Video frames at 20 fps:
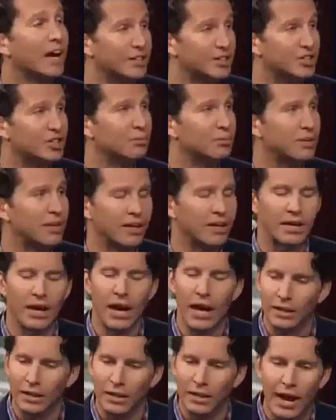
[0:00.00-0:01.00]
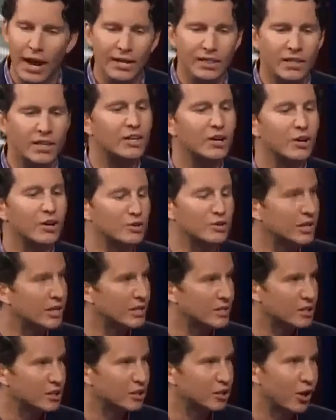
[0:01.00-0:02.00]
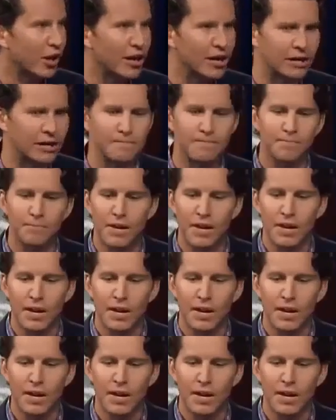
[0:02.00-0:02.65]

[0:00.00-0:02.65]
like Chip Kelly. I like that he goes against the grain.